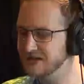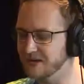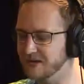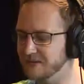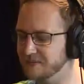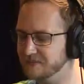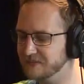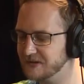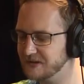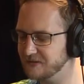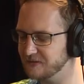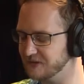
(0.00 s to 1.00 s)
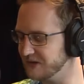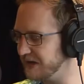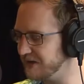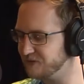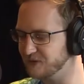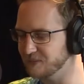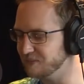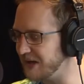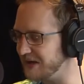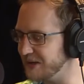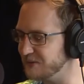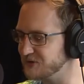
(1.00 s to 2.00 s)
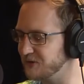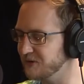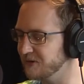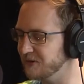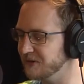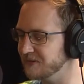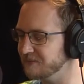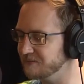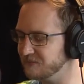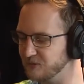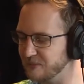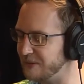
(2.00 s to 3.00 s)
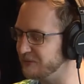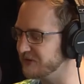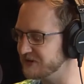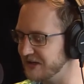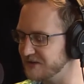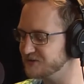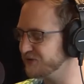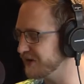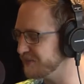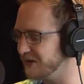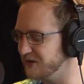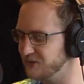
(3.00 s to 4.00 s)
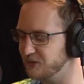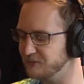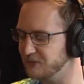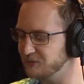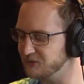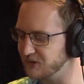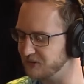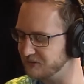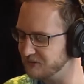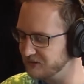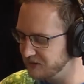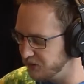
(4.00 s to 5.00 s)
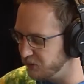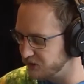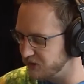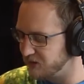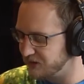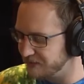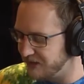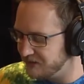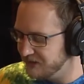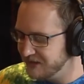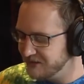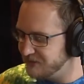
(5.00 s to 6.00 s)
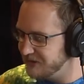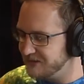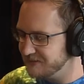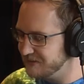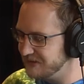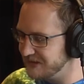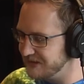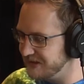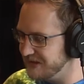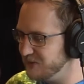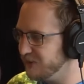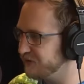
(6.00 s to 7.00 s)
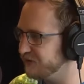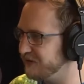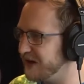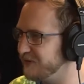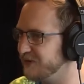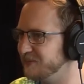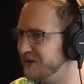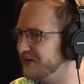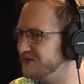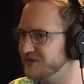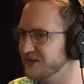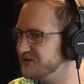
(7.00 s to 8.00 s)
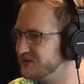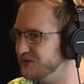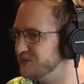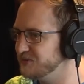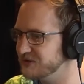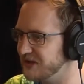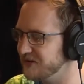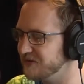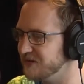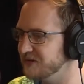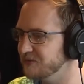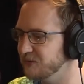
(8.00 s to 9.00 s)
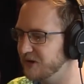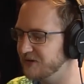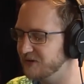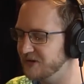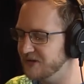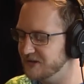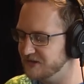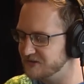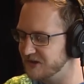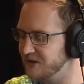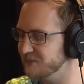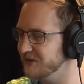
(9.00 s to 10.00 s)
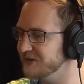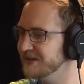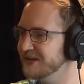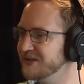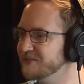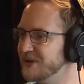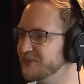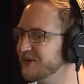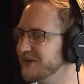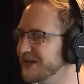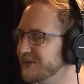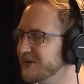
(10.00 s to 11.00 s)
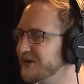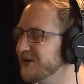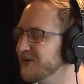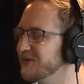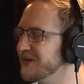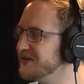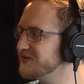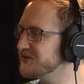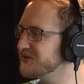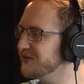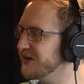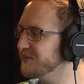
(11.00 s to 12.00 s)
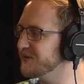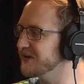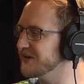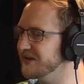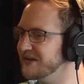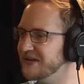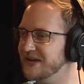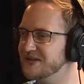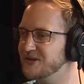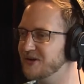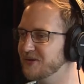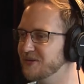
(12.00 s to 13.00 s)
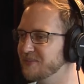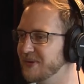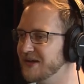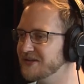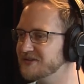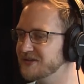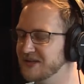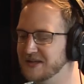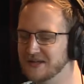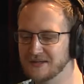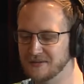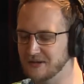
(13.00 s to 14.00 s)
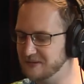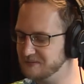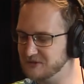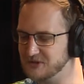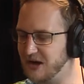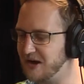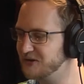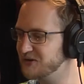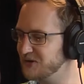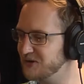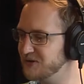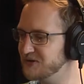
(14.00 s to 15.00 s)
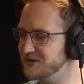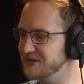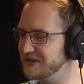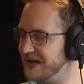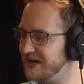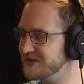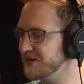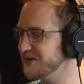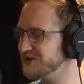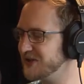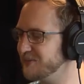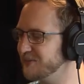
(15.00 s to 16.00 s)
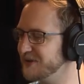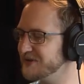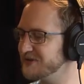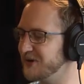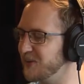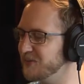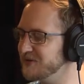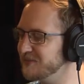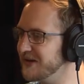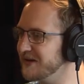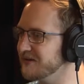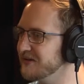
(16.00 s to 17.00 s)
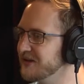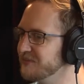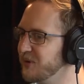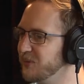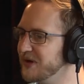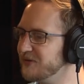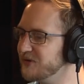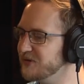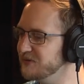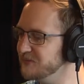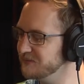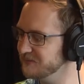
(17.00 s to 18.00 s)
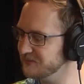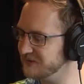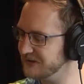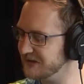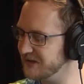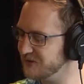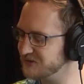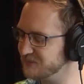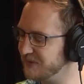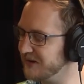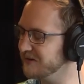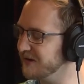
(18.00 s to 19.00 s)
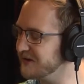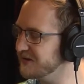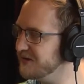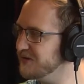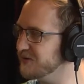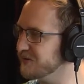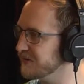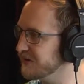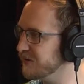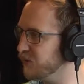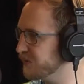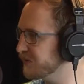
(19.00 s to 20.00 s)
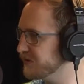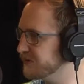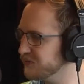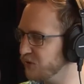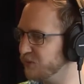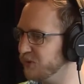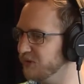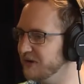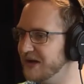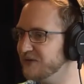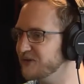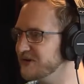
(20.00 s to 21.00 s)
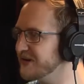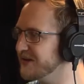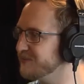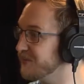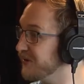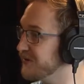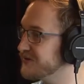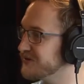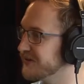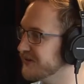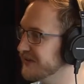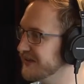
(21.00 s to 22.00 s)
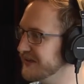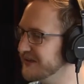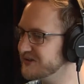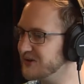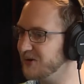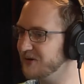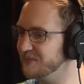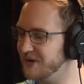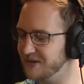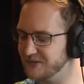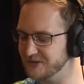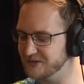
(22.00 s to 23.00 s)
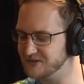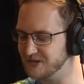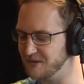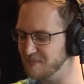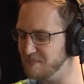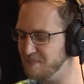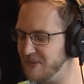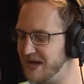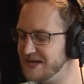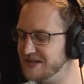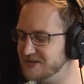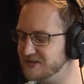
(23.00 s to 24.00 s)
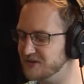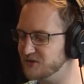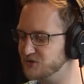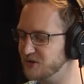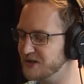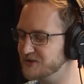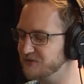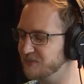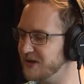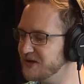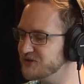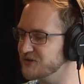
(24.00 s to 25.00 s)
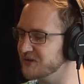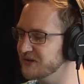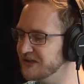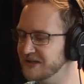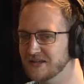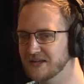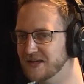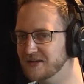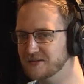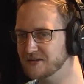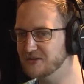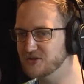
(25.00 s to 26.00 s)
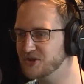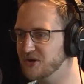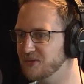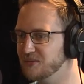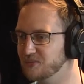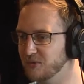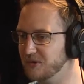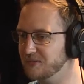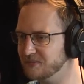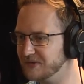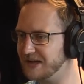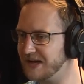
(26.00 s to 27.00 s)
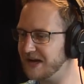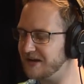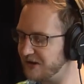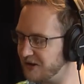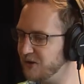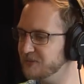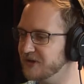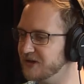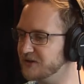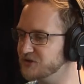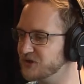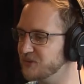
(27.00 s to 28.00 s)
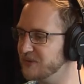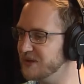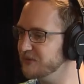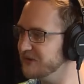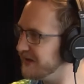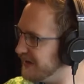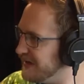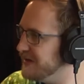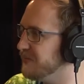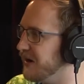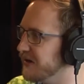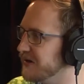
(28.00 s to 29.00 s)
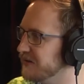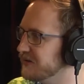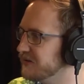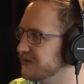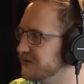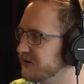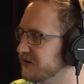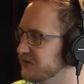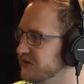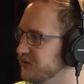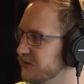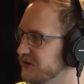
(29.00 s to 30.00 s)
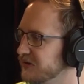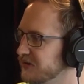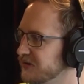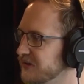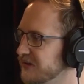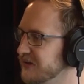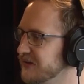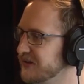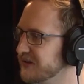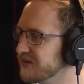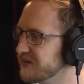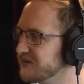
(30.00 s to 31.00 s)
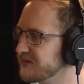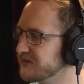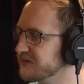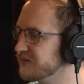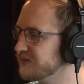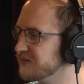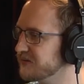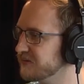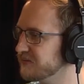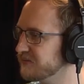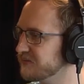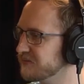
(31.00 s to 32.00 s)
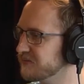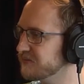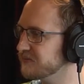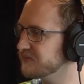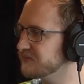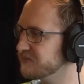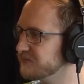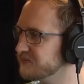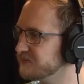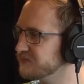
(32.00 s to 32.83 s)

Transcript: um, the guy from My Name Is Earl and Remember the Titans for anybody who don't remember we're talking who we're talking about, but he went from 500 pounds to like 270, whatever he is now. But people look at him like, oh, he's a celebrity. He has all the best uh, doctors and dietary supplements known to man. But whenever you hear somebody like you, a normal, normal everyday person, mm-hmm. talk about this amazing transformation, it can show, well, I hope that it can show people that anybody can do it. Um, I hope so. I,